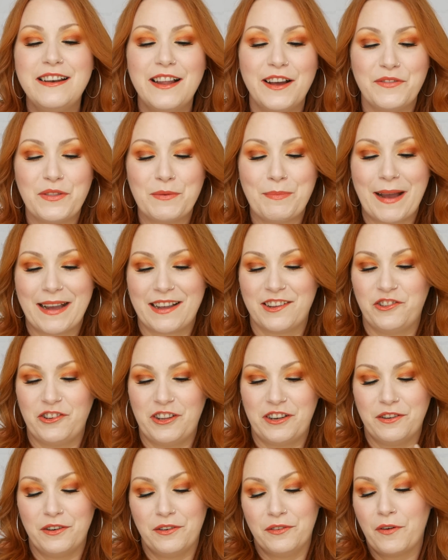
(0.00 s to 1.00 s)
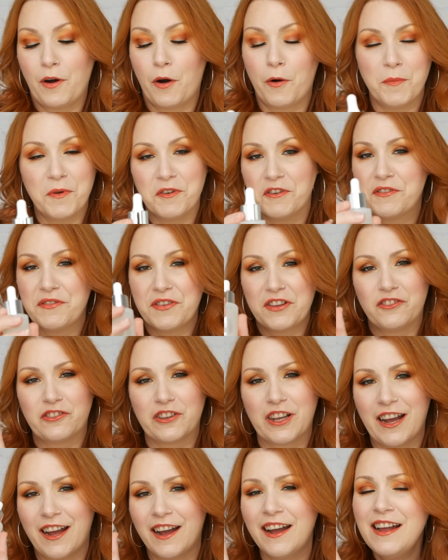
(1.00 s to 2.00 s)
love the packaging of
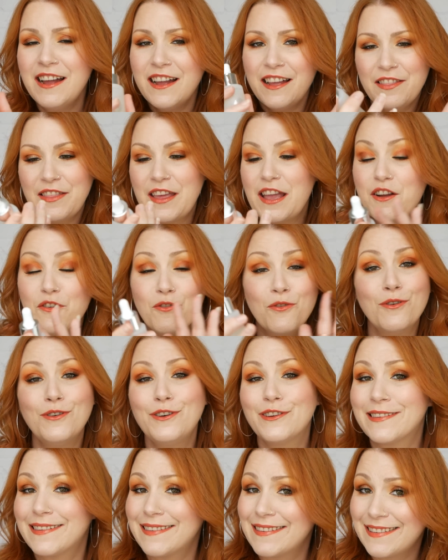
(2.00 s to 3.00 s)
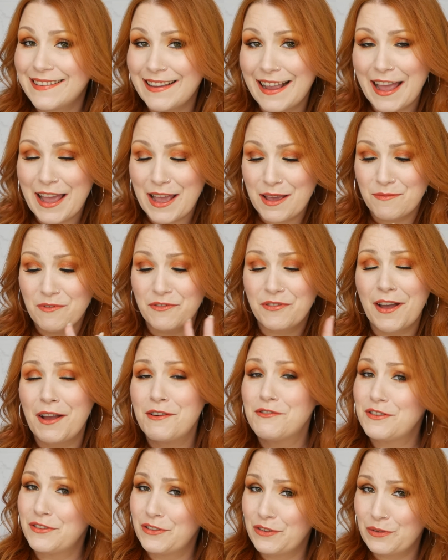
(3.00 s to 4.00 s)
Omarovichka. It all looks the same,
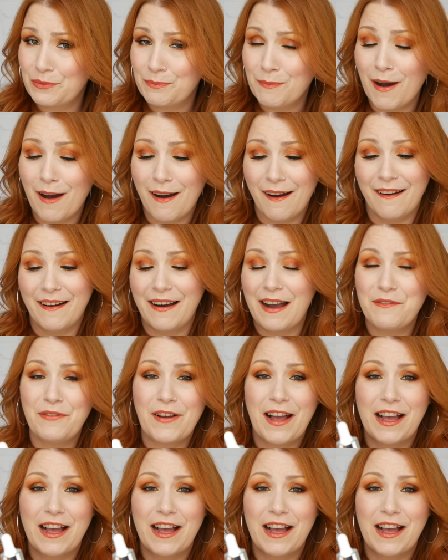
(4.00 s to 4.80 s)
very smart.